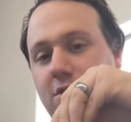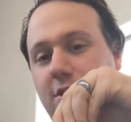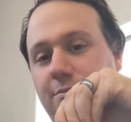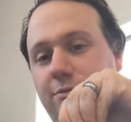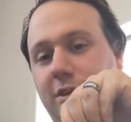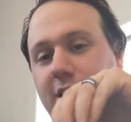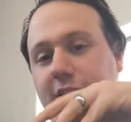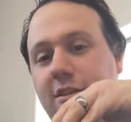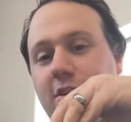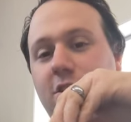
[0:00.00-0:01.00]
Oh, we got
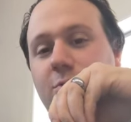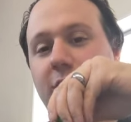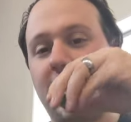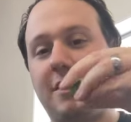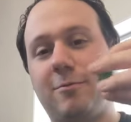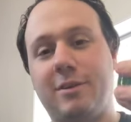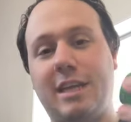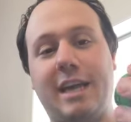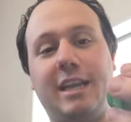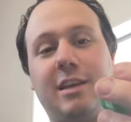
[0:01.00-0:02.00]
we got the
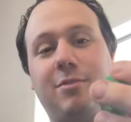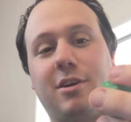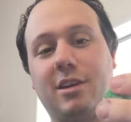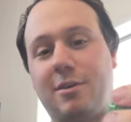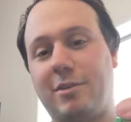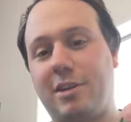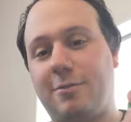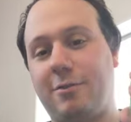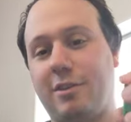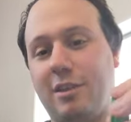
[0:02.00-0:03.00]
retaining part coming
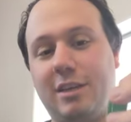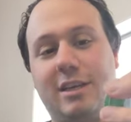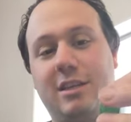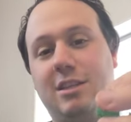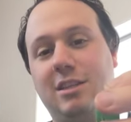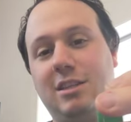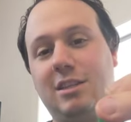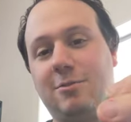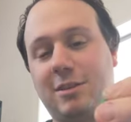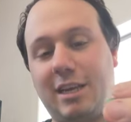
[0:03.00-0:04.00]
off with the lid.
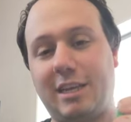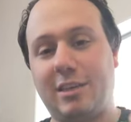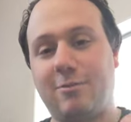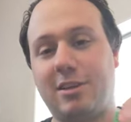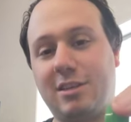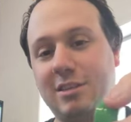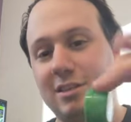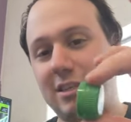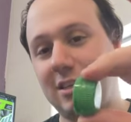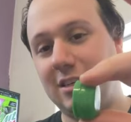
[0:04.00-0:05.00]
The retaining ring,
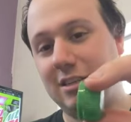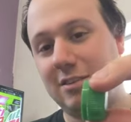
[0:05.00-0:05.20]
see?